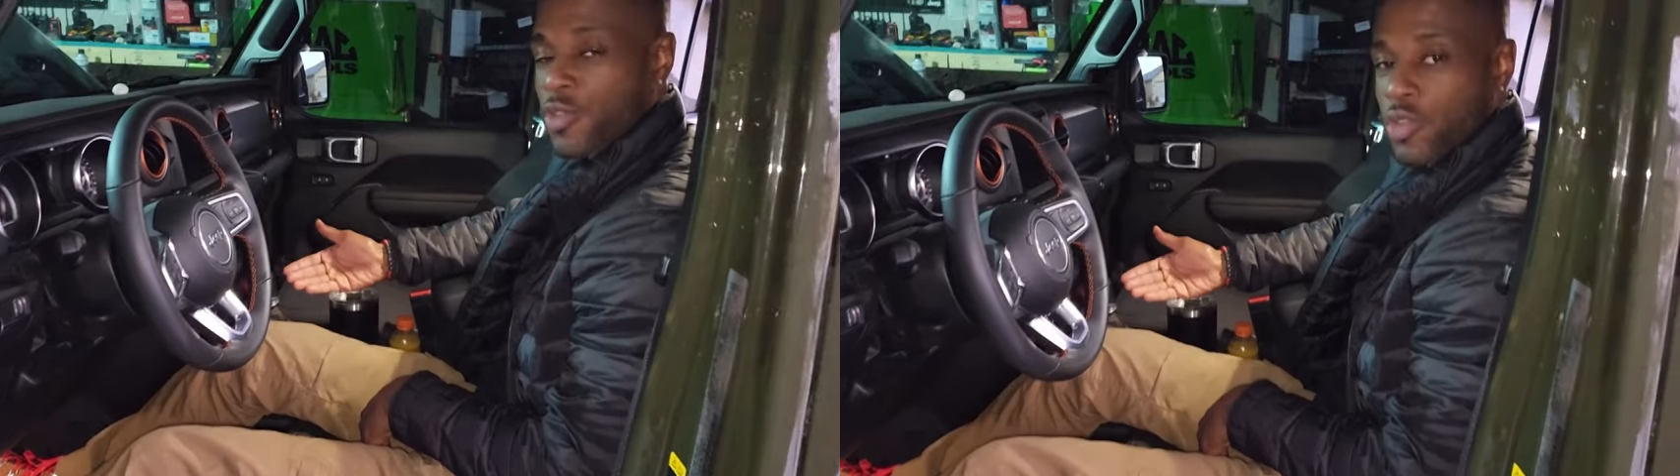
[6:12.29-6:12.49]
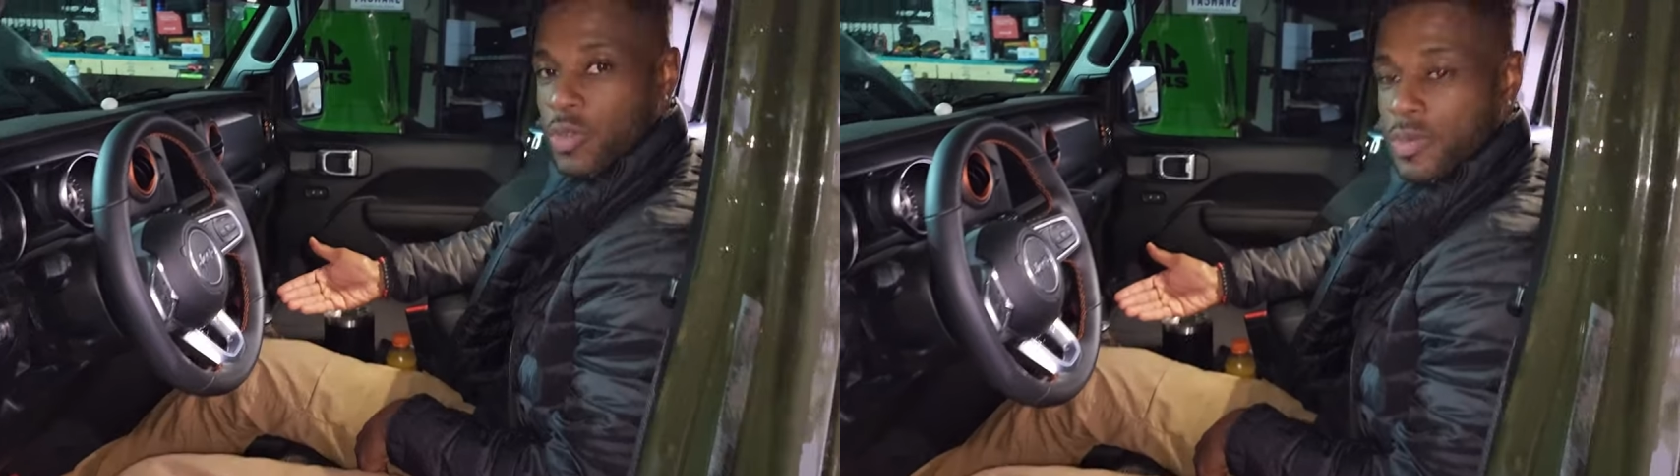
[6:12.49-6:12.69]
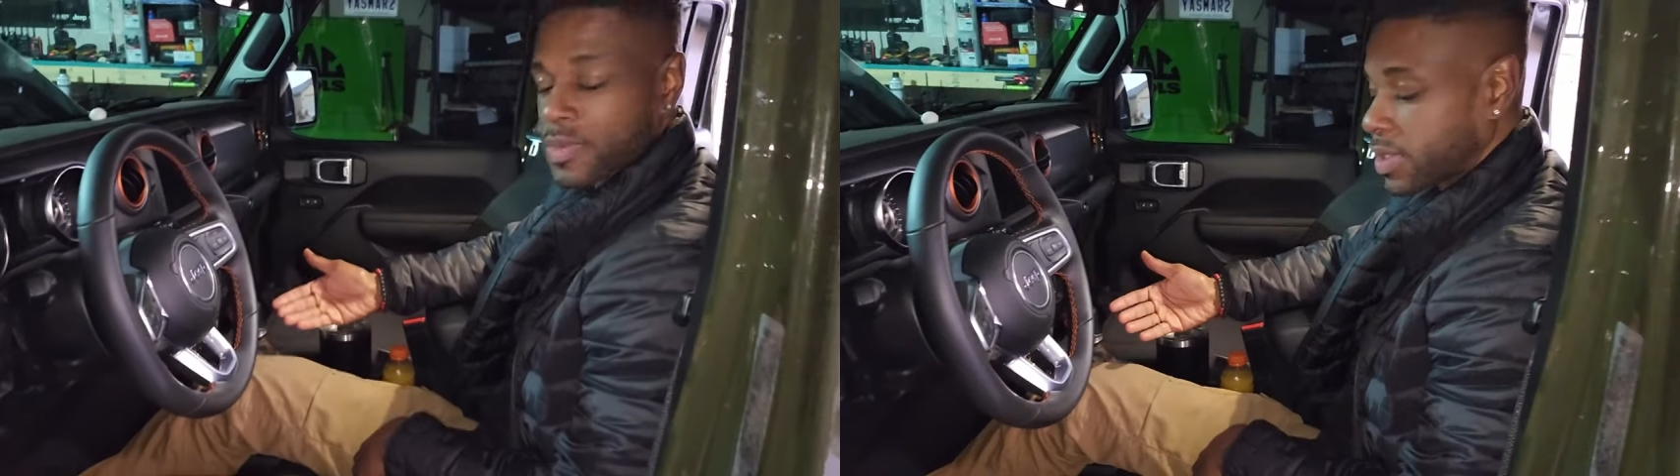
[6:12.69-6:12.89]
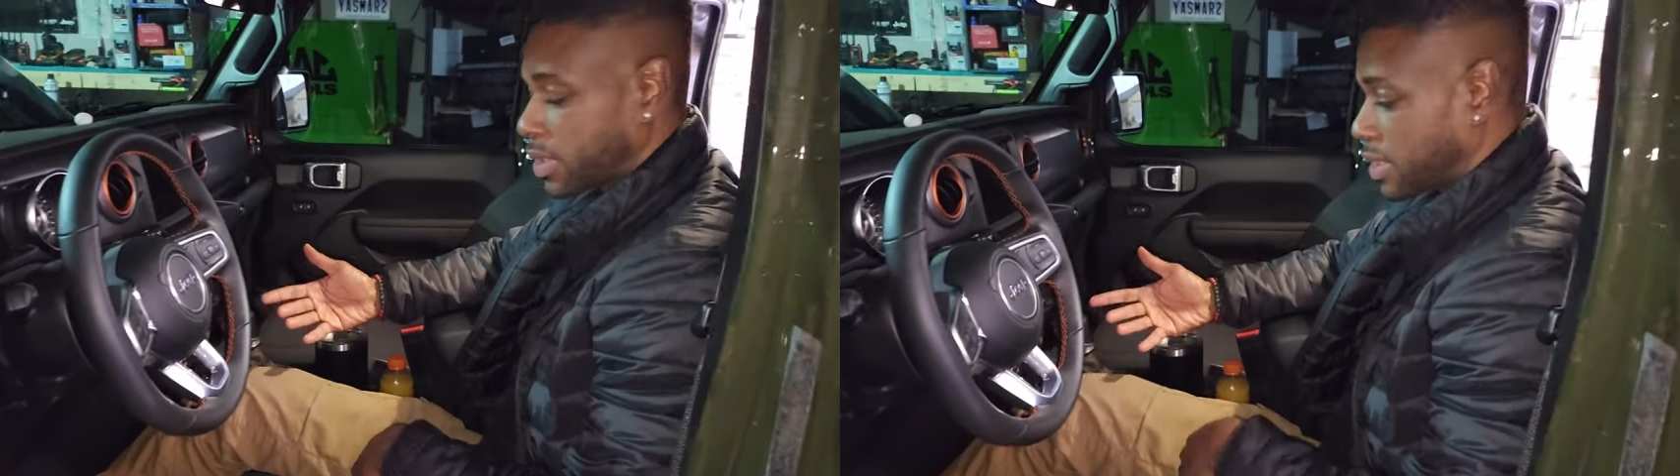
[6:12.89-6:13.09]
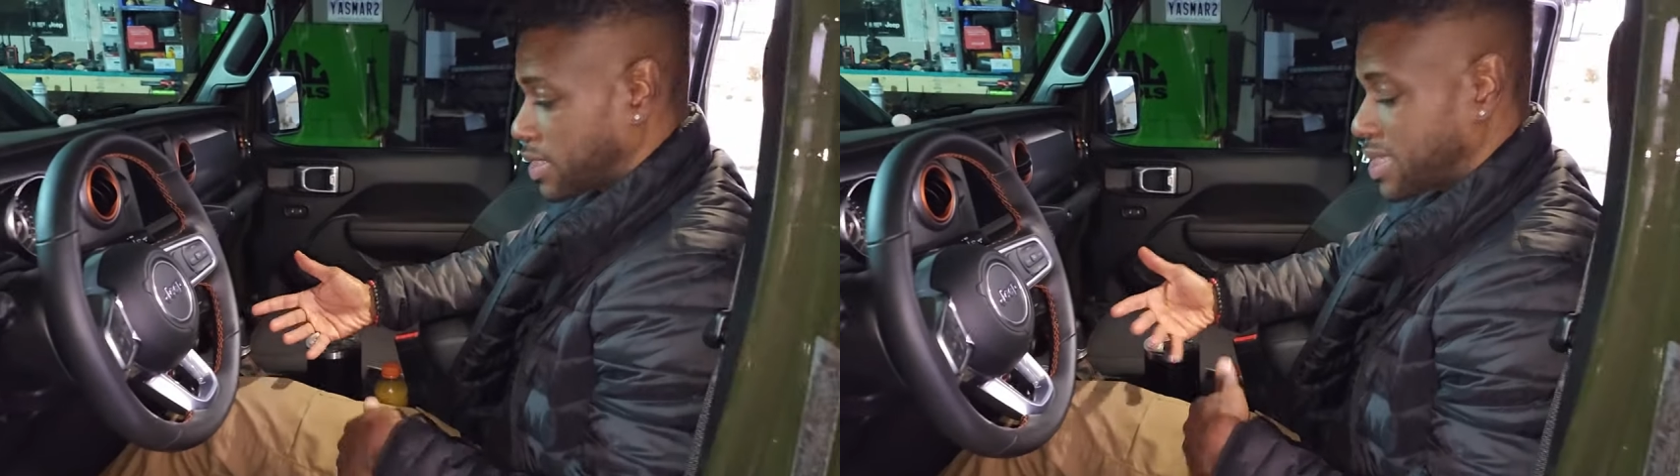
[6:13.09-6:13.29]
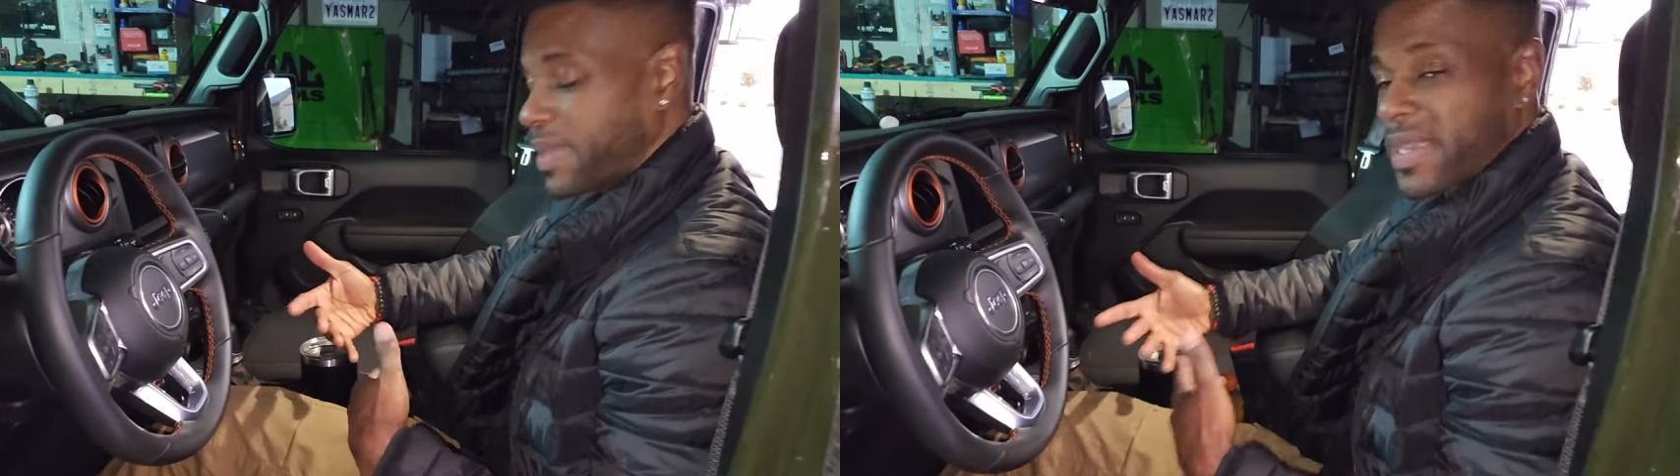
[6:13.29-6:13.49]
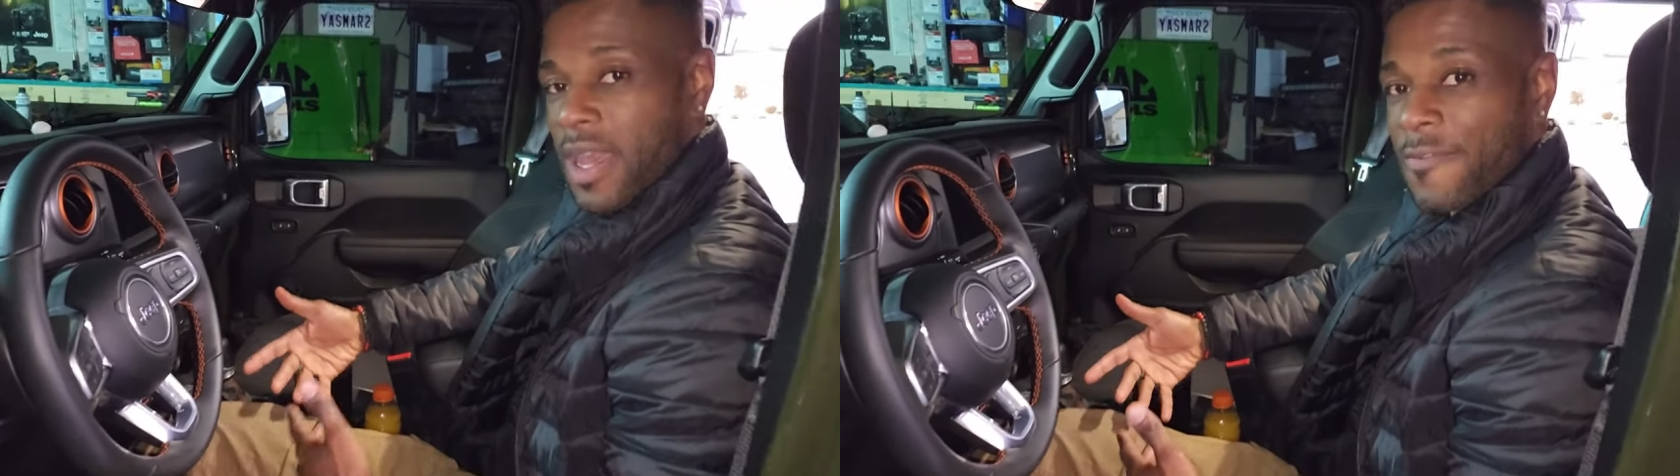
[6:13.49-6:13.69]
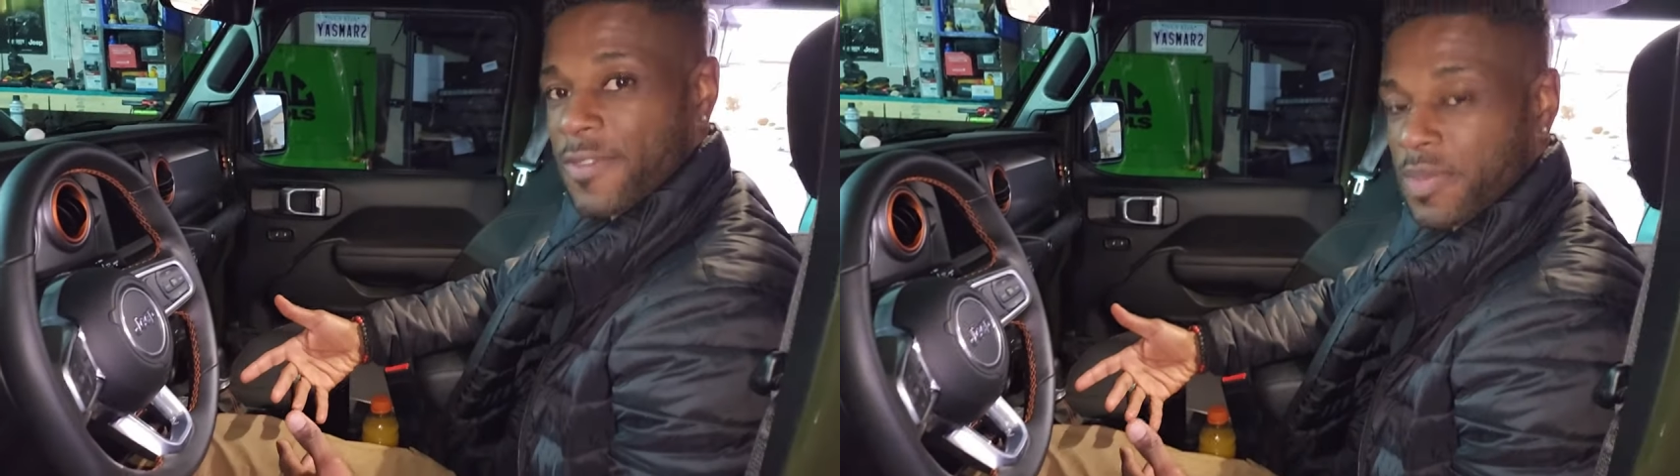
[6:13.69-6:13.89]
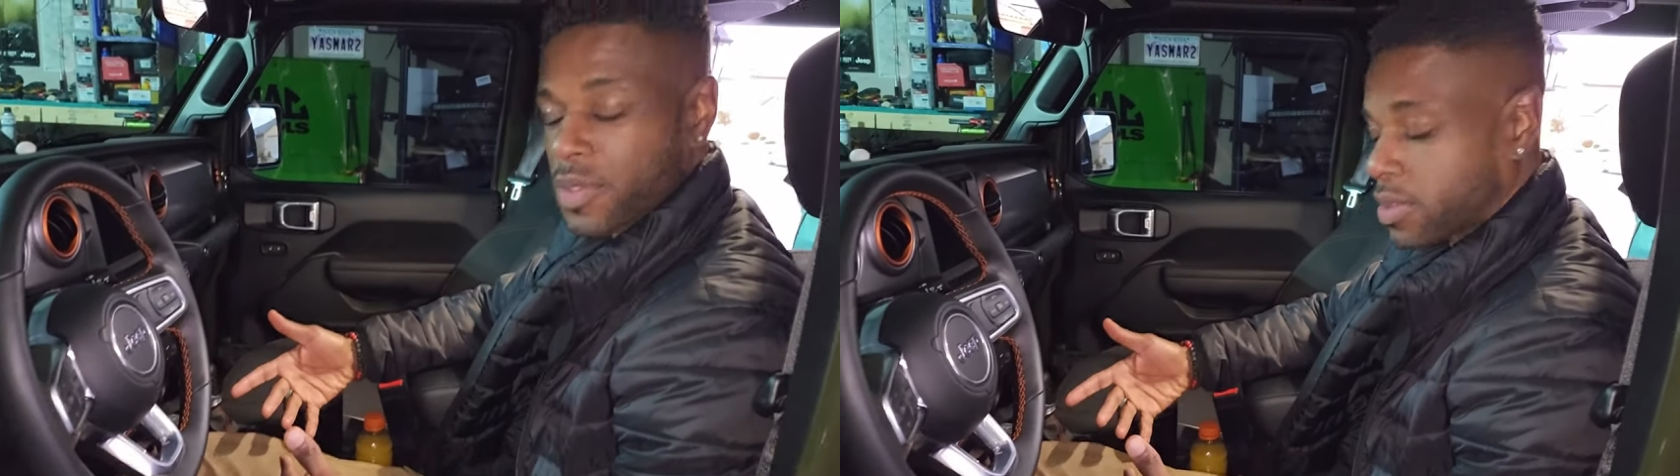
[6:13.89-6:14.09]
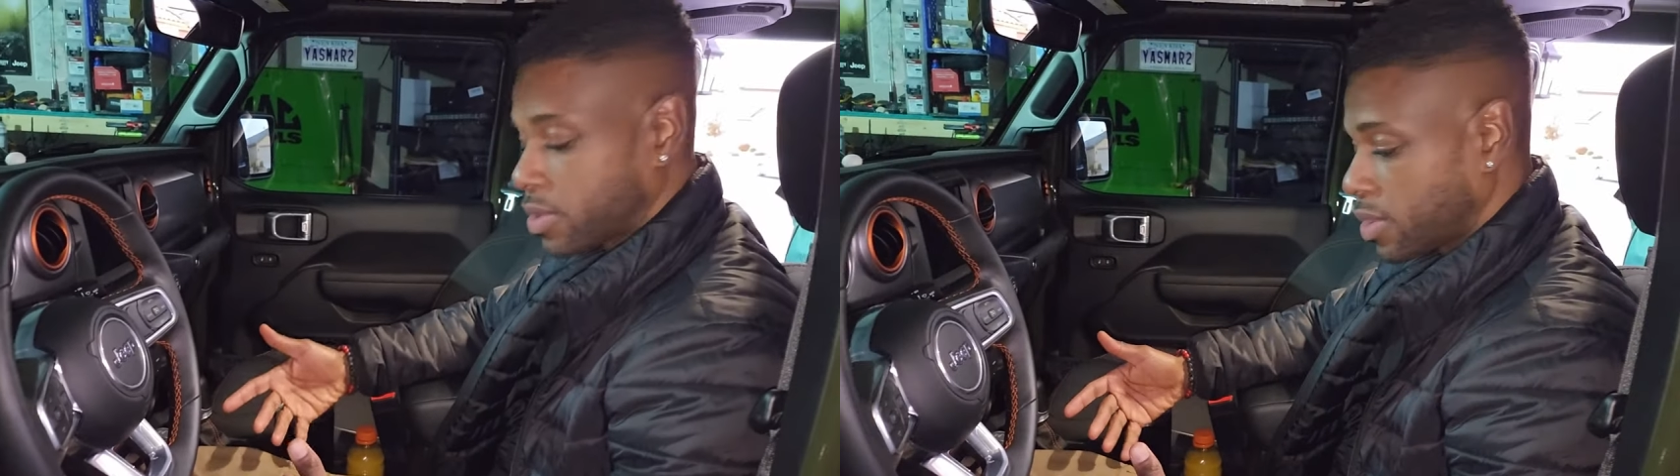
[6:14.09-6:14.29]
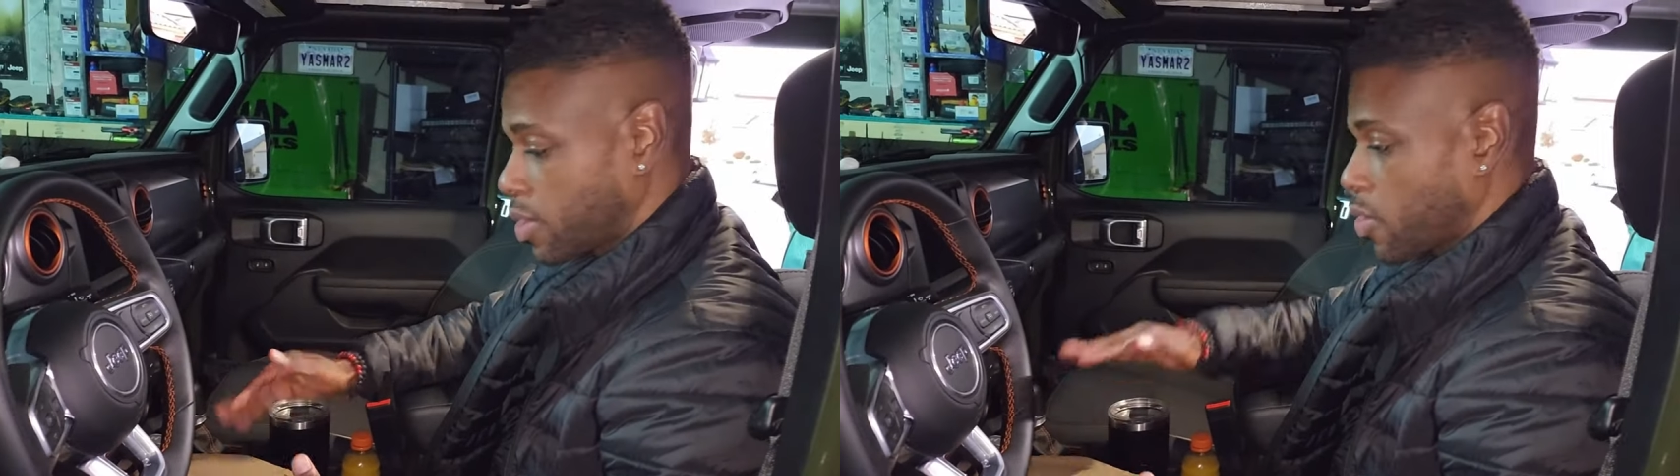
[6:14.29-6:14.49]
room to be comfortable